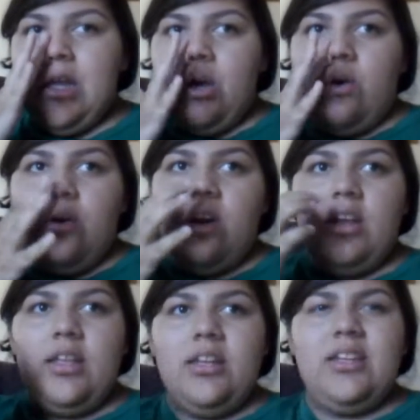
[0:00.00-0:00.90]
or
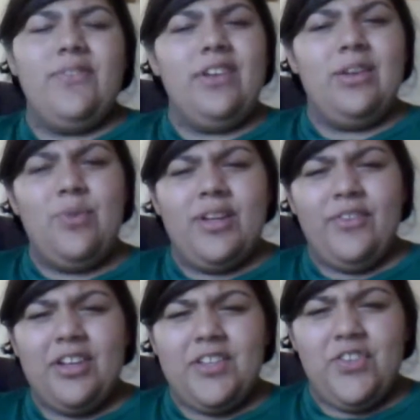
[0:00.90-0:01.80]
in a different, whatever
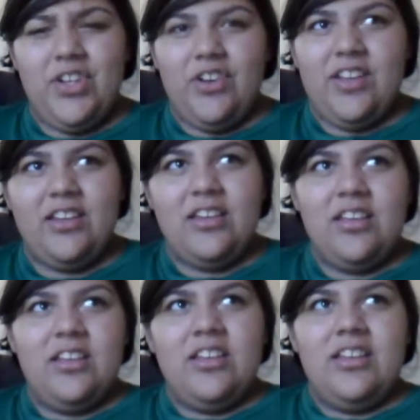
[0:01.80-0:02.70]
country you're in,
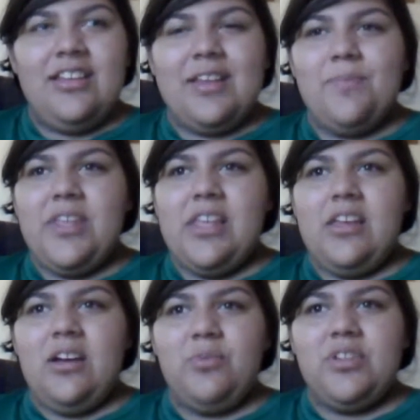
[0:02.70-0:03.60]
it can be
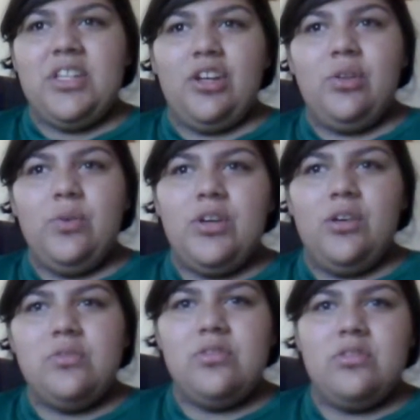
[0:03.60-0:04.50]

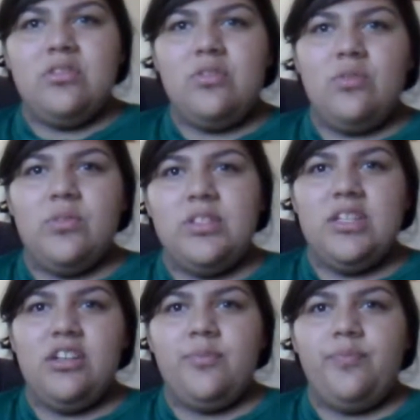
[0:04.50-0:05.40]
glucose corn
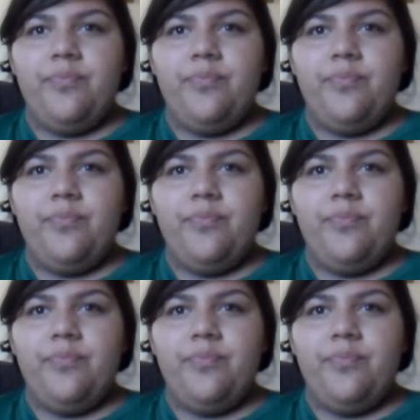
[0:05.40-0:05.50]
syrup.